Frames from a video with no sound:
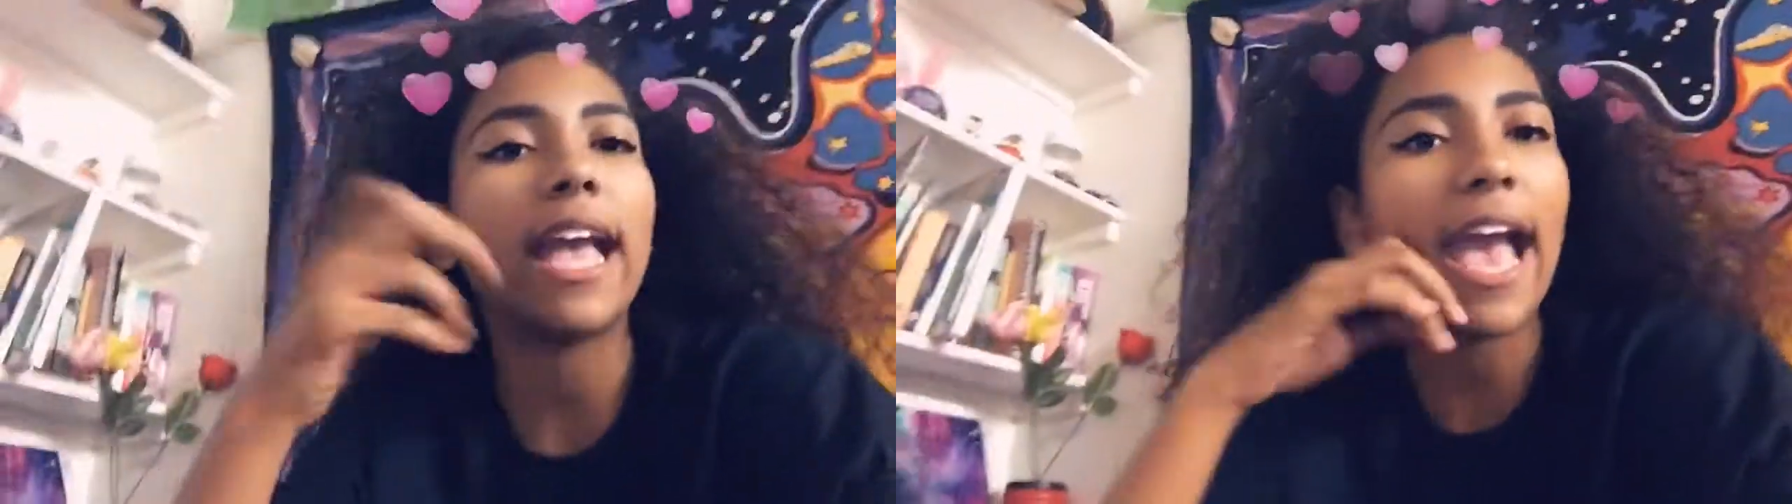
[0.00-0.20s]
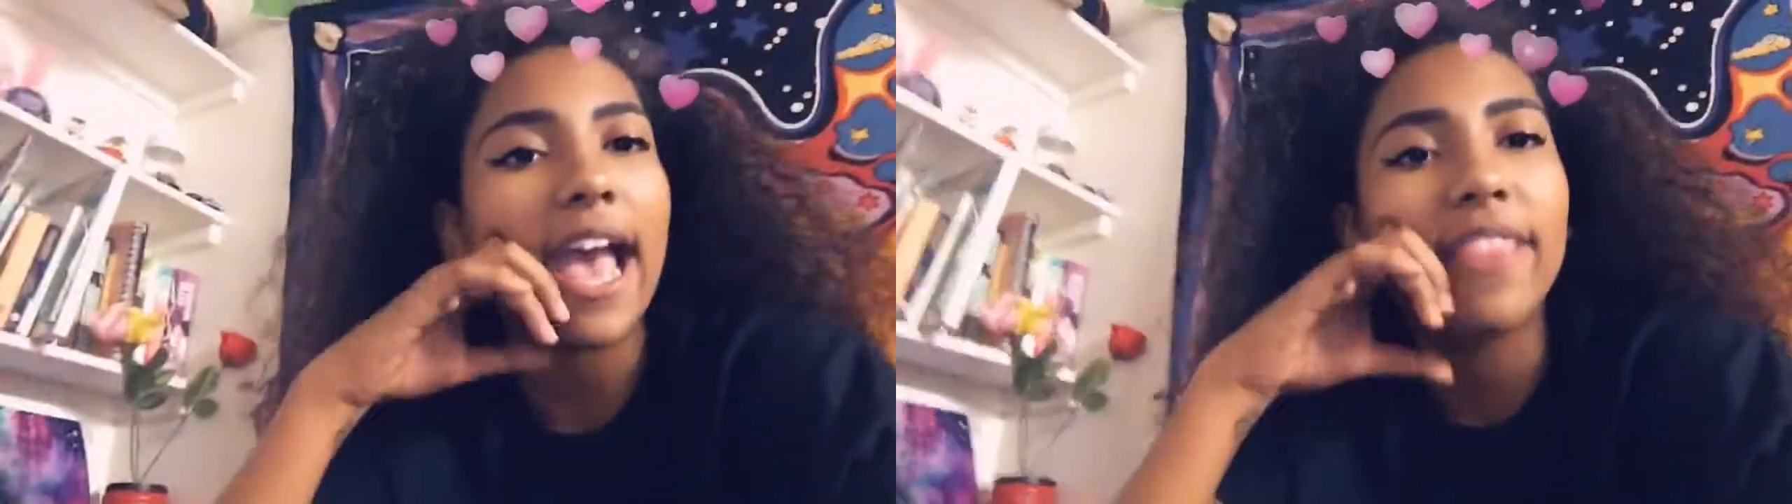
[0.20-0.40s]

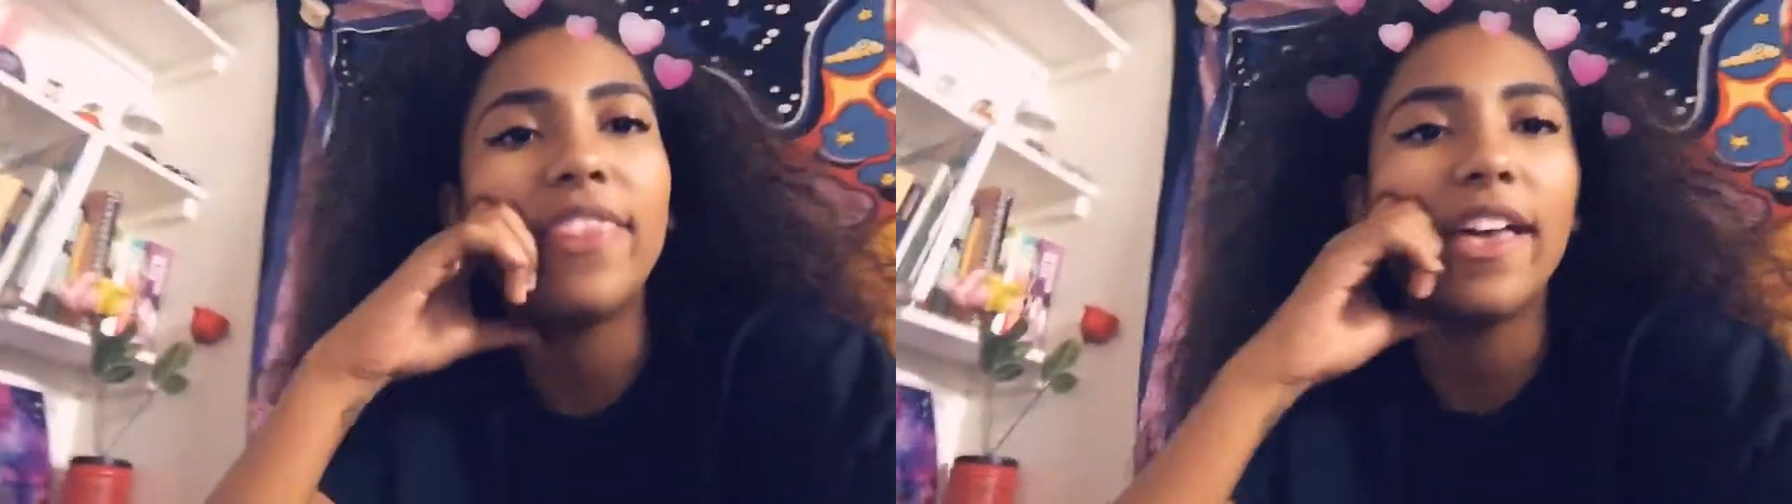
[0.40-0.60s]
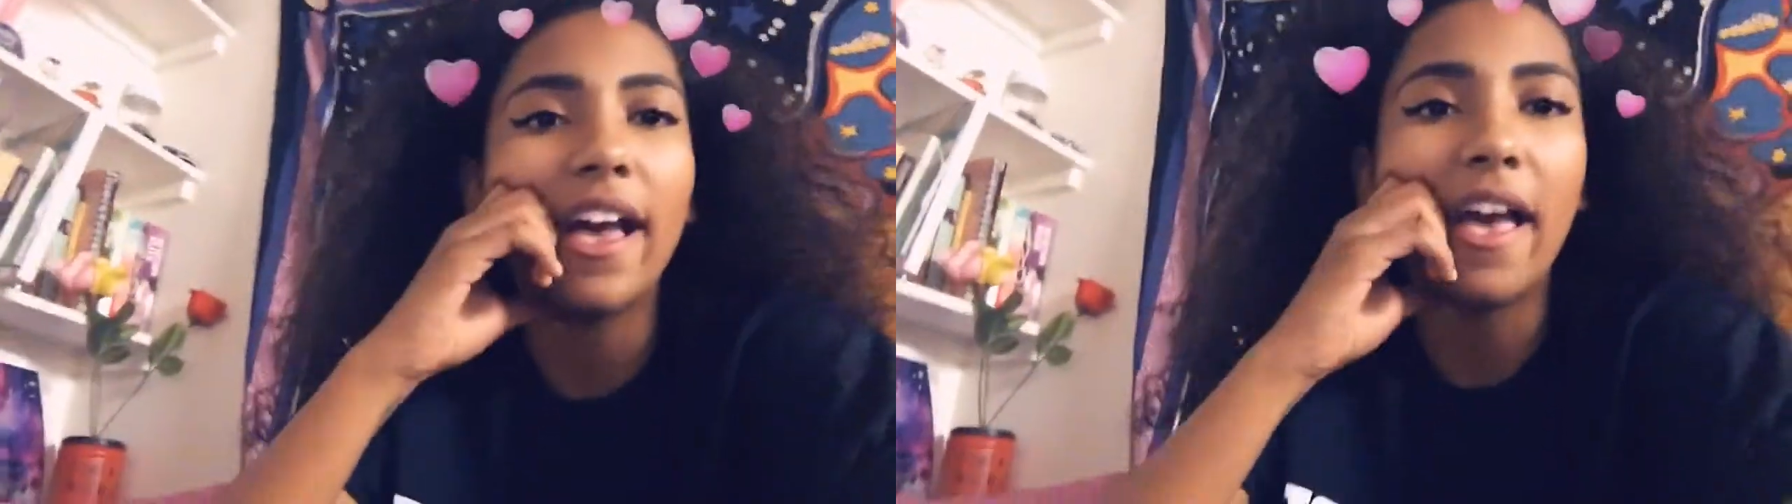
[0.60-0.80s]
that had
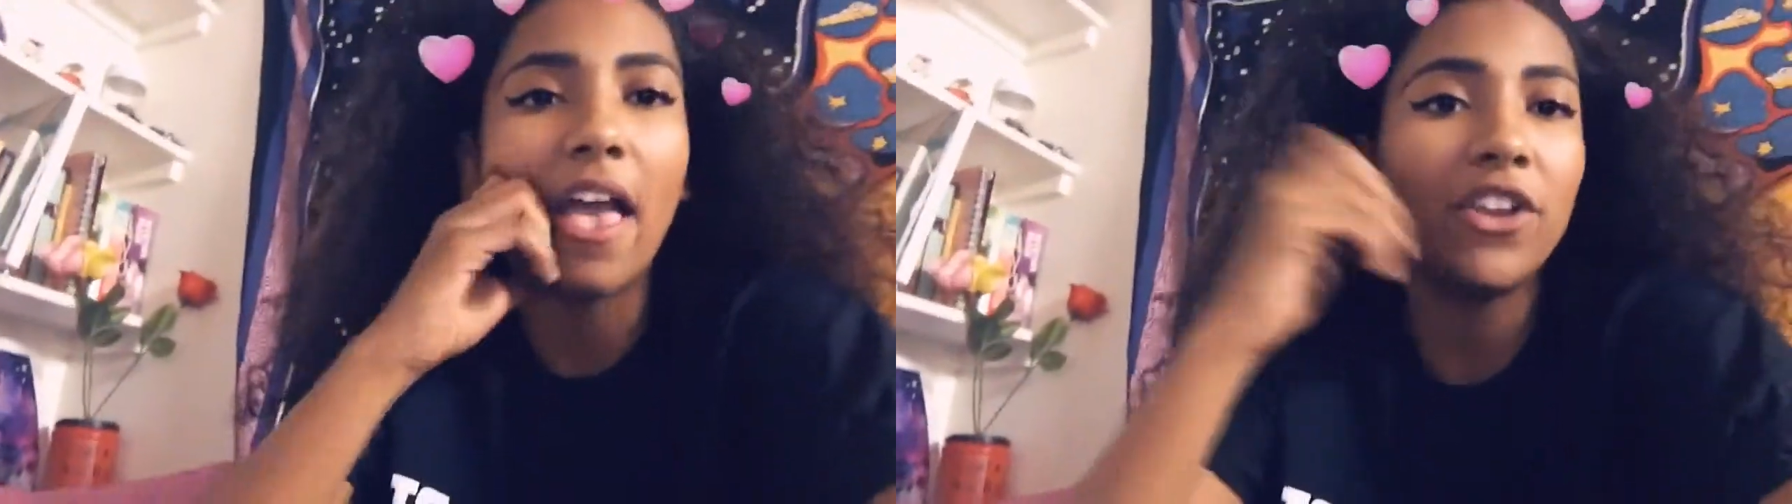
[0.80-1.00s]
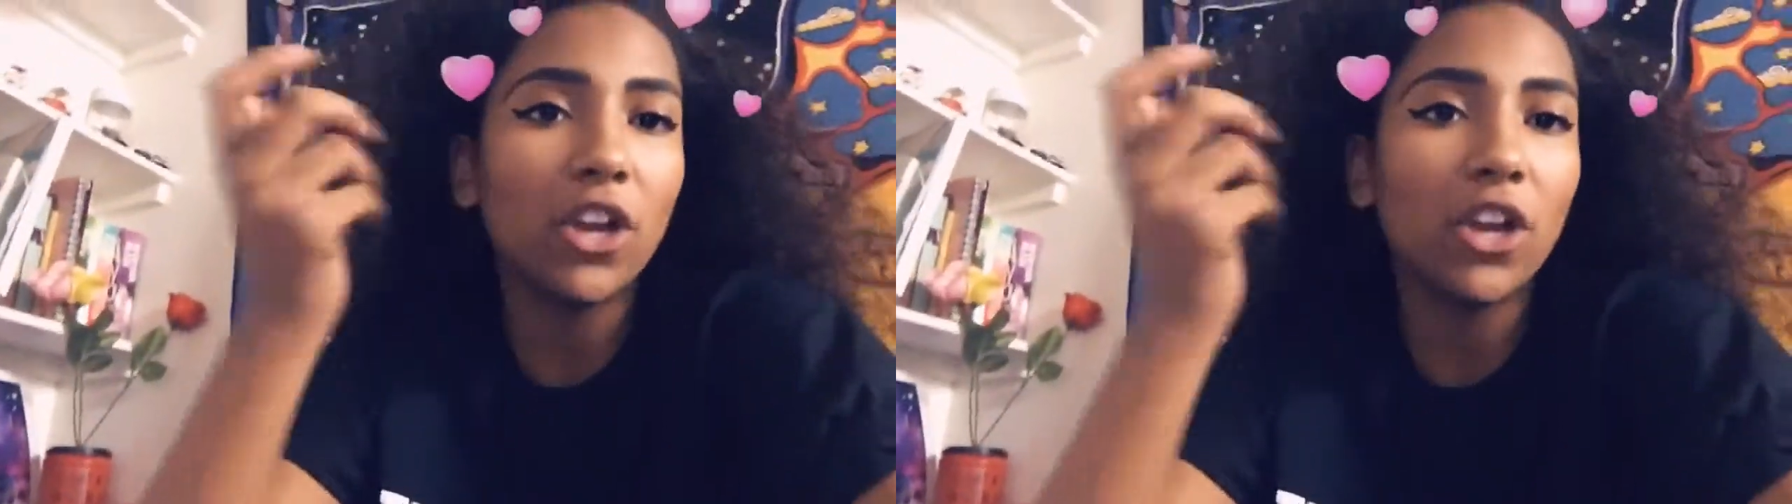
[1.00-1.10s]
the,